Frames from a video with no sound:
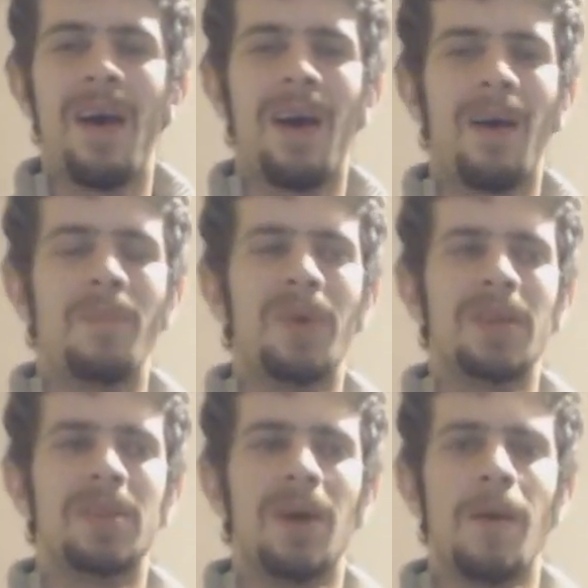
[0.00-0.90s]

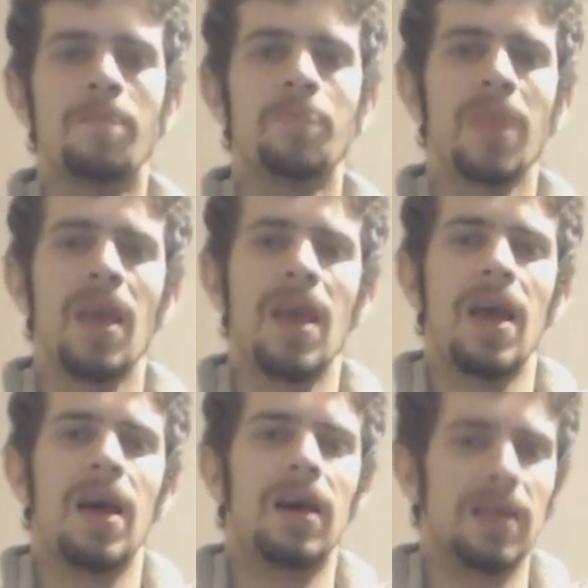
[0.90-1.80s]

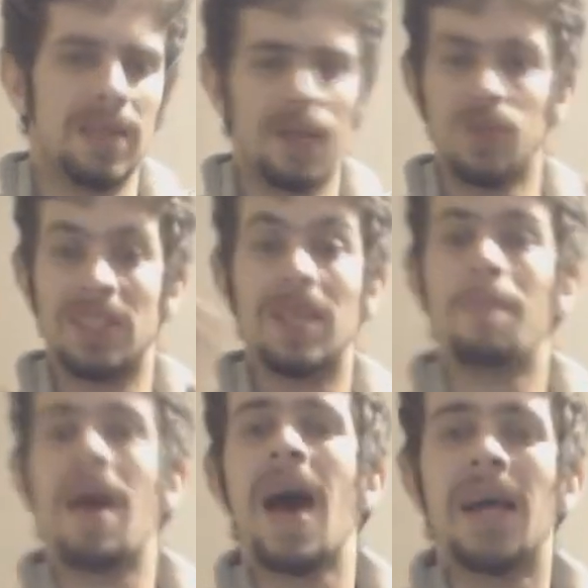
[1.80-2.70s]
That was in the
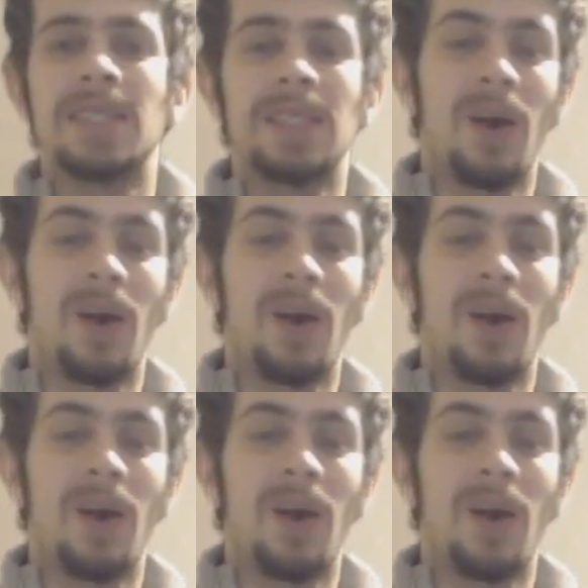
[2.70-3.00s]
past.